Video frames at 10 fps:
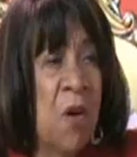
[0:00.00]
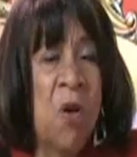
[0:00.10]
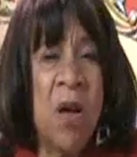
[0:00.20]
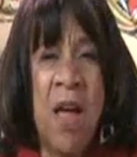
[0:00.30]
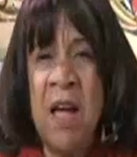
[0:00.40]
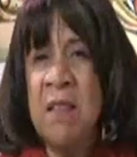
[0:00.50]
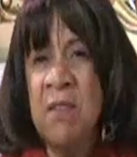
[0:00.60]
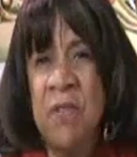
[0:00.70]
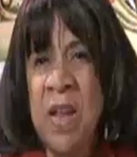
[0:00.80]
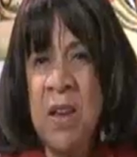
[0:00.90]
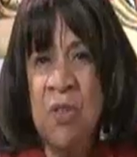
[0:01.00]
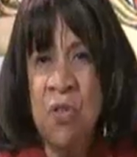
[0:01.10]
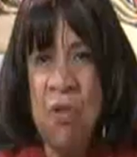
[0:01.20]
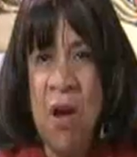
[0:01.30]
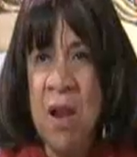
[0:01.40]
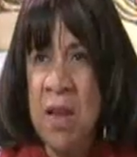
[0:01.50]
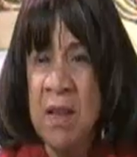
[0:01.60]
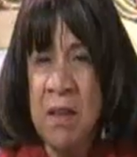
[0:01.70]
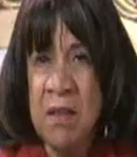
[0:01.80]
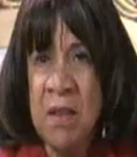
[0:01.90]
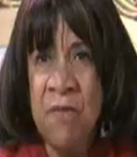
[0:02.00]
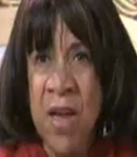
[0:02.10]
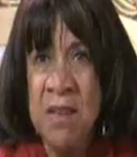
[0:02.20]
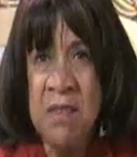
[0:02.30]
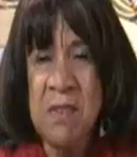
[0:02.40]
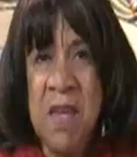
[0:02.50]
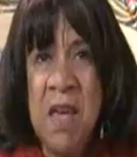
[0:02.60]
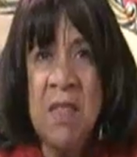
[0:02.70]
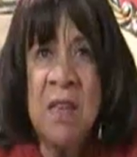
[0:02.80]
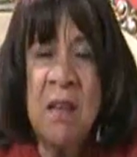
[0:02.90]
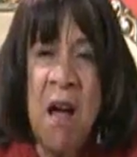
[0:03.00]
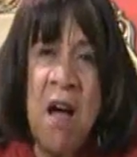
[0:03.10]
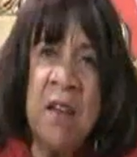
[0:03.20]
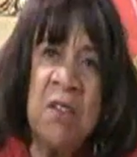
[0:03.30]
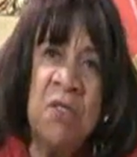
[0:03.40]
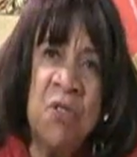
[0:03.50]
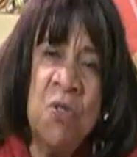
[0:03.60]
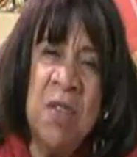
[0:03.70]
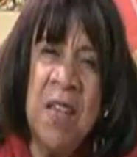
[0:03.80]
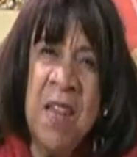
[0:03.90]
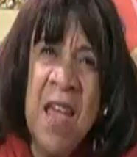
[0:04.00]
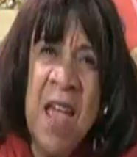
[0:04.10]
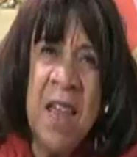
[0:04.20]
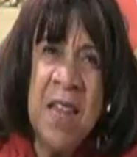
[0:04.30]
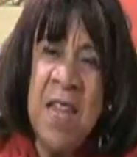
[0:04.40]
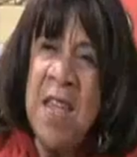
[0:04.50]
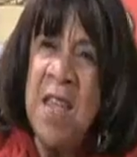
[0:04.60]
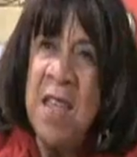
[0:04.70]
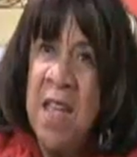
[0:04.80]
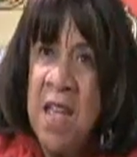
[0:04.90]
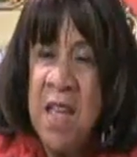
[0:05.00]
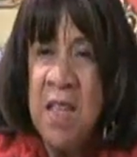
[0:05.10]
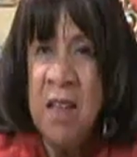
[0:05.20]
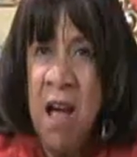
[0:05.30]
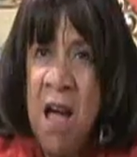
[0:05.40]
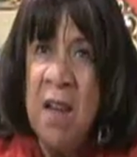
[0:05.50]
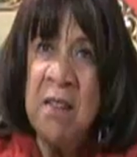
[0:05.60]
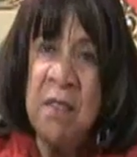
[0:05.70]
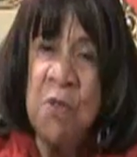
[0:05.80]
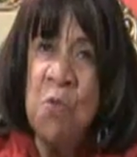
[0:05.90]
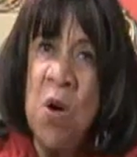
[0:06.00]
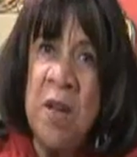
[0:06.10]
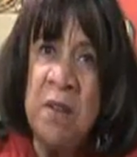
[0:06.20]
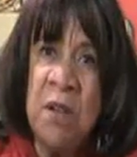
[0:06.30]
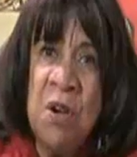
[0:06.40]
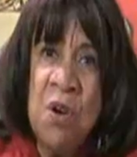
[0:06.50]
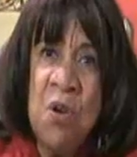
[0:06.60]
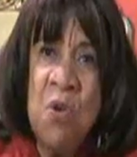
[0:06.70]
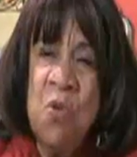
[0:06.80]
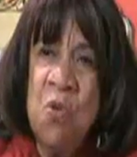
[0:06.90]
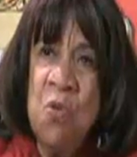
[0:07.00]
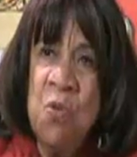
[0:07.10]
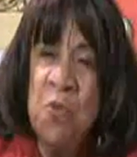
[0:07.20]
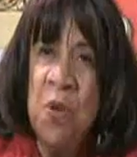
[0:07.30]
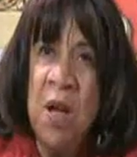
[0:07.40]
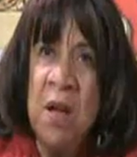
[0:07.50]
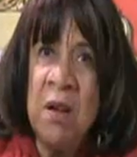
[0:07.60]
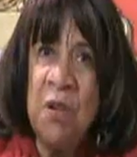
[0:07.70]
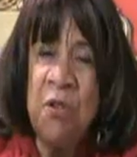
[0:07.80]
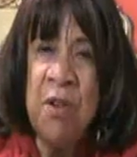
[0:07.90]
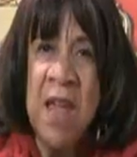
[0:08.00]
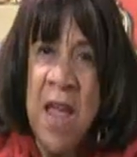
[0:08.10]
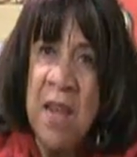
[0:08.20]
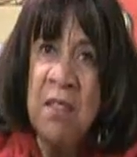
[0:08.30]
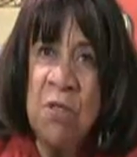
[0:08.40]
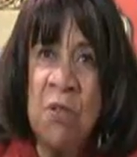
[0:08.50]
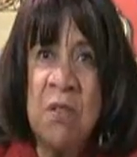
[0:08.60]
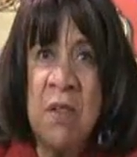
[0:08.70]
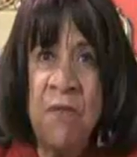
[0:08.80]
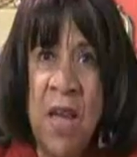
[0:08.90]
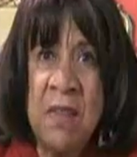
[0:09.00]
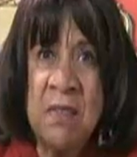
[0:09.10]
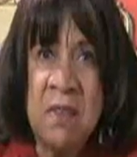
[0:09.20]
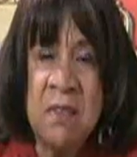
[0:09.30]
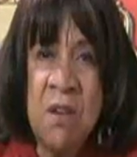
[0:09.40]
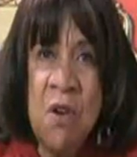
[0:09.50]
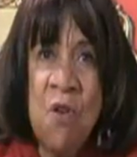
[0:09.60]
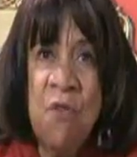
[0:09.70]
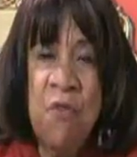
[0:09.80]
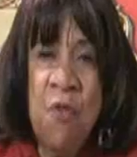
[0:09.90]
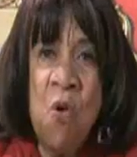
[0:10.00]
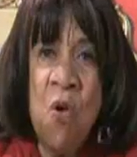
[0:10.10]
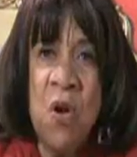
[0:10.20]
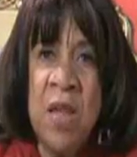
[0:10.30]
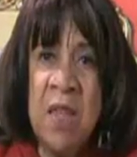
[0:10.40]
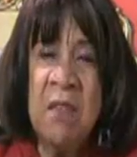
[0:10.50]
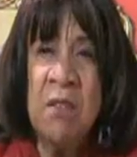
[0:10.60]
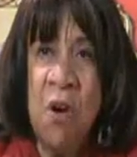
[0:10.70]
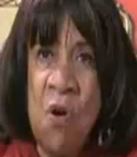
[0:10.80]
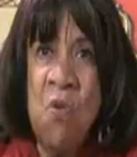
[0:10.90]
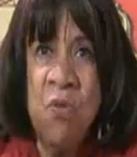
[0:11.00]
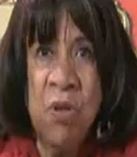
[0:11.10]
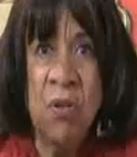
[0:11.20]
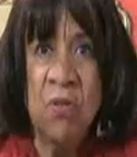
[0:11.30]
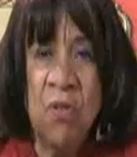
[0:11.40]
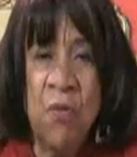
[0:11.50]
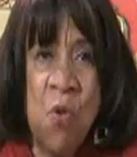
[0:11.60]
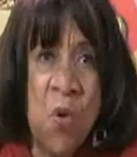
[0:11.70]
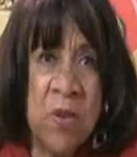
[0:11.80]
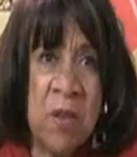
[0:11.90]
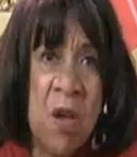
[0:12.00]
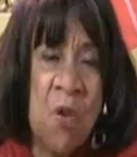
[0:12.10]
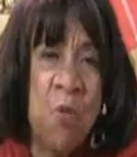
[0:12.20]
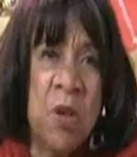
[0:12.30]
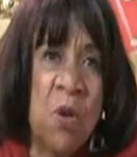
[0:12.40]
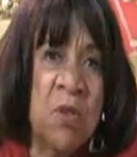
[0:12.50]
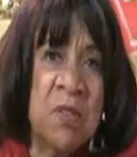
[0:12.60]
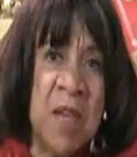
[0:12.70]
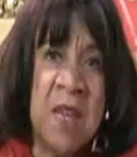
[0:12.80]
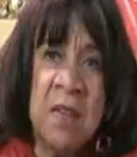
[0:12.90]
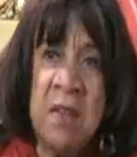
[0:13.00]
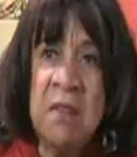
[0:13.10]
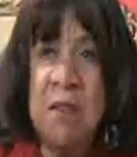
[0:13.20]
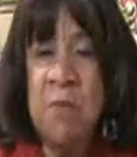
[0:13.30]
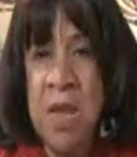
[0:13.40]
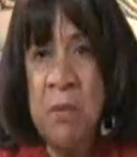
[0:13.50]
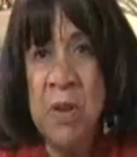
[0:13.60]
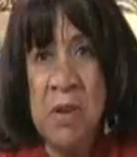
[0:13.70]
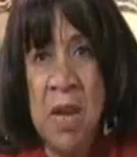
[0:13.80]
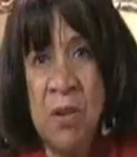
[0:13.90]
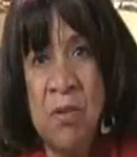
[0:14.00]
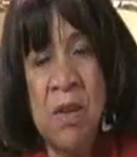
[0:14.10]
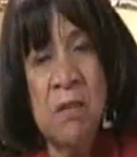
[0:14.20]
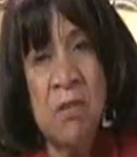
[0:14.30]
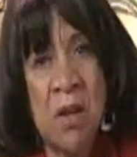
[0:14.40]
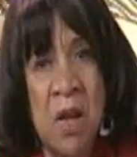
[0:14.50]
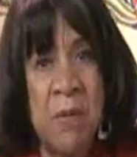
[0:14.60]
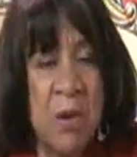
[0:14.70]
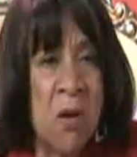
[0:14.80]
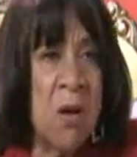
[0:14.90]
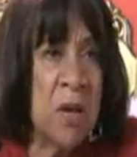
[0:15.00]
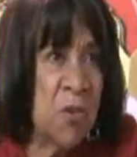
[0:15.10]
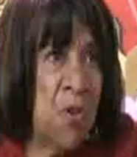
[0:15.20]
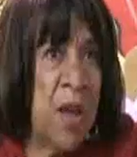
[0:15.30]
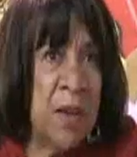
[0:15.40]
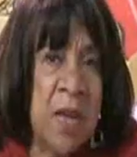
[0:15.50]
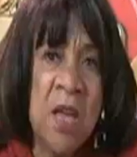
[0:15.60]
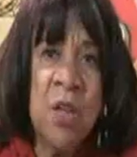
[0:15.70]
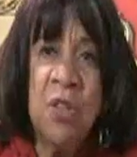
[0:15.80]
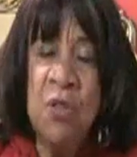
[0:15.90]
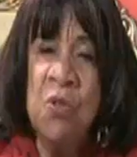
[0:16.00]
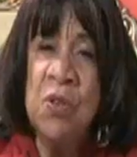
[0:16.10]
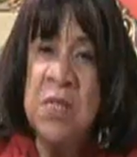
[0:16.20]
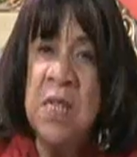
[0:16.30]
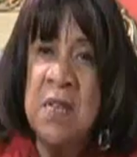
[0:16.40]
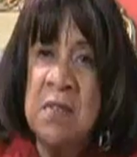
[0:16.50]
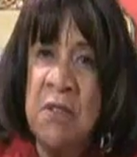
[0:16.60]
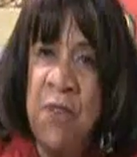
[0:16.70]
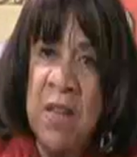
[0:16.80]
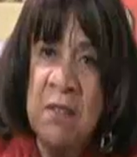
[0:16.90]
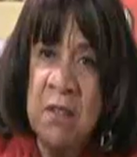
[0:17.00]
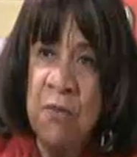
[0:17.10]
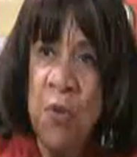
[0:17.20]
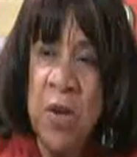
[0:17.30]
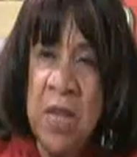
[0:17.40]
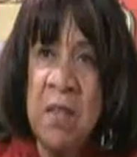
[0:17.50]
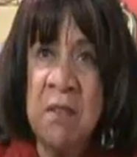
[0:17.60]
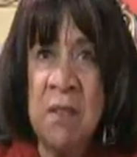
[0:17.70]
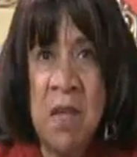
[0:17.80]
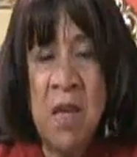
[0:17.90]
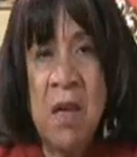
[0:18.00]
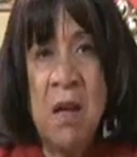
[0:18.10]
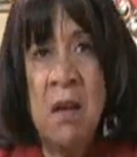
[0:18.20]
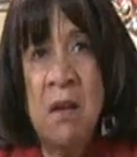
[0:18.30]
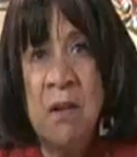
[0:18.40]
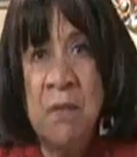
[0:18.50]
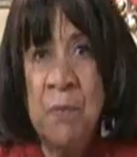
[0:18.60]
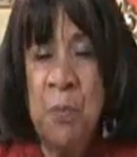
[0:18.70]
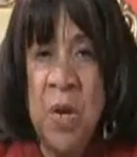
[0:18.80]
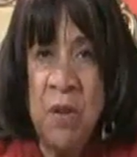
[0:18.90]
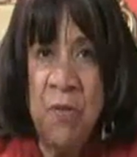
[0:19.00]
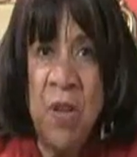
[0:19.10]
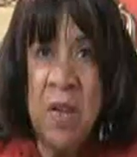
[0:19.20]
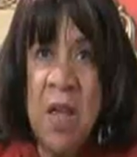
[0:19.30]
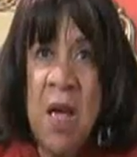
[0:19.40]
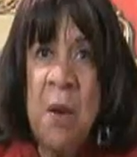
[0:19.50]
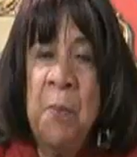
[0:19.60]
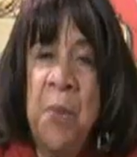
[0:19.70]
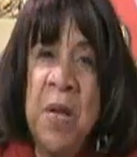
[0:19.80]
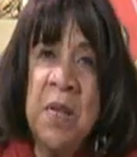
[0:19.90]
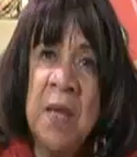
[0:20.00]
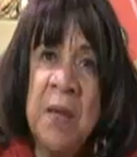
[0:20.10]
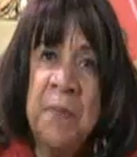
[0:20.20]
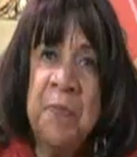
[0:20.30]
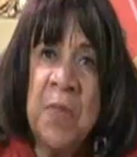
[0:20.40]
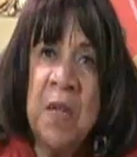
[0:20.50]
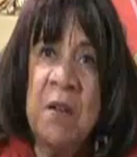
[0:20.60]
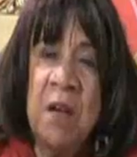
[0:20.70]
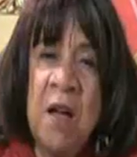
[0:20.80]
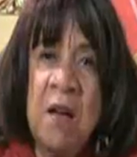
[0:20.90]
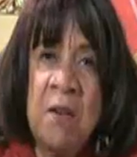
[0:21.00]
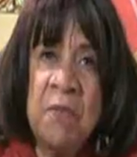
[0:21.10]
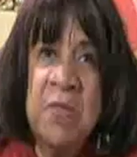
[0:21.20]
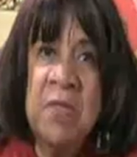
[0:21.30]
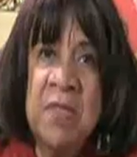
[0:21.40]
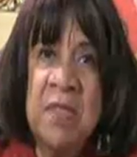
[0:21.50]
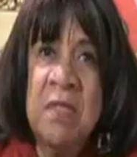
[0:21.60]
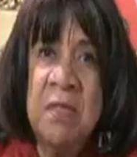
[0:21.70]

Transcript: uh, all kinds of electronic mm -hmm, devices mm -hmm, that God is using, and He, God is the one who uh, created those devices for his own use. Of Absolutely. course, we know Satan is an imitator, and he's going to come along and right, try to right. use these devices for his uh, benefit. Mm-hmm. But uh,